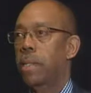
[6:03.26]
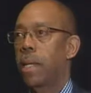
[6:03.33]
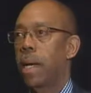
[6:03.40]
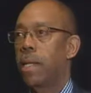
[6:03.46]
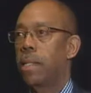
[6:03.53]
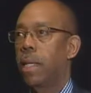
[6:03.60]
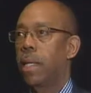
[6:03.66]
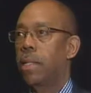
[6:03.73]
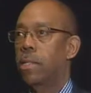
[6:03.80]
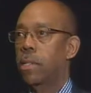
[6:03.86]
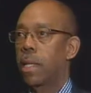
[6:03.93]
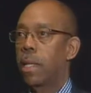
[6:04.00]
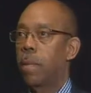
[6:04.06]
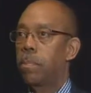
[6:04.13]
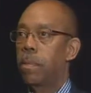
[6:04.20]
ideas
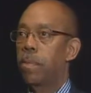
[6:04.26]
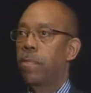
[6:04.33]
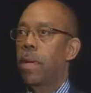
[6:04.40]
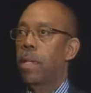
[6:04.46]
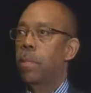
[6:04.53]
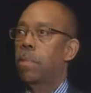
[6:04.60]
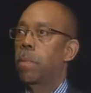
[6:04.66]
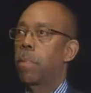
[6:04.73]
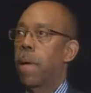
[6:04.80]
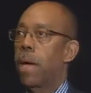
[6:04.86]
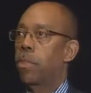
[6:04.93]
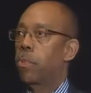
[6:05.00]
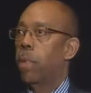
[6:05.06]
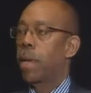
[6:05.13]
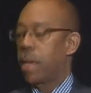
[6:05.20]
to help develop the
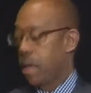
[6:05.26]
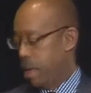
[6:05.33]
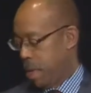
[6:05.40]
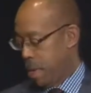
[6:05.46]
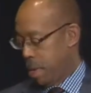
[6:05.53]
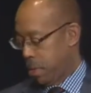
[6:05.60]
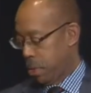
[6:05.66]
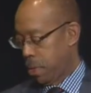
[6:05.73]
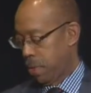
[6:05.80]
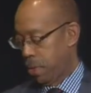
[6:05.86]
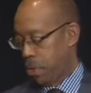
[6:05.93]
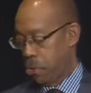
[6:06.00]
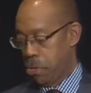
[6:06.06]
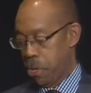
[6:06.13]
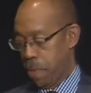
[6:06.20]
pathway to the
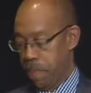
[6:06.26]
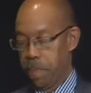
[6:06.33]
future.